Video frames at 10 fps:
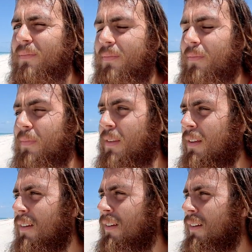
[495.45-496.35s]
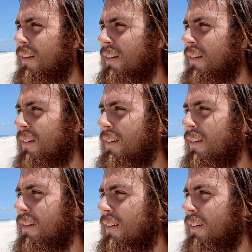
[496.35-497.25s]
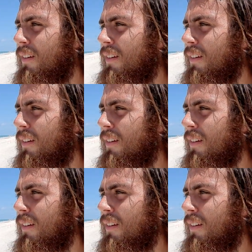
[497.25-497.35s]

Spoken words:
Nobody speaks.